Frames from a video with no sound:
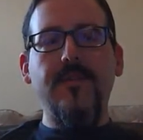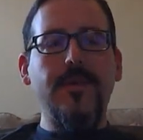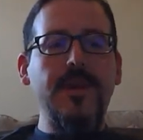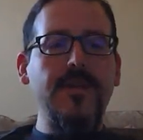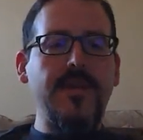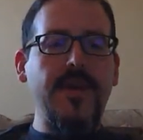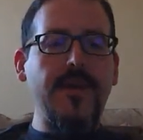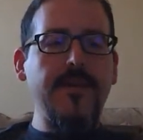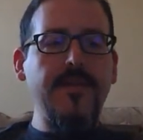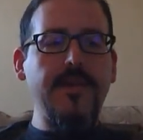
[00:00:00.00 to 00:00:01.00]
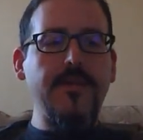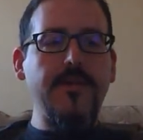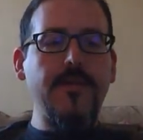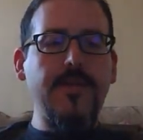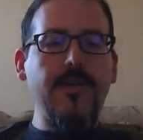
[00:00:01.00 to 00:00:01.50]
went into the calculator
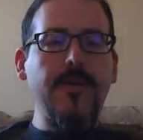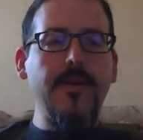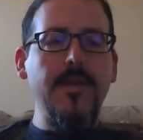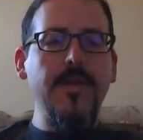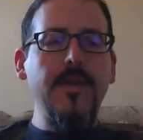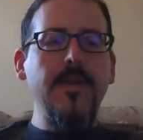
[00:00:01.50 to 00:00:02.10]
early on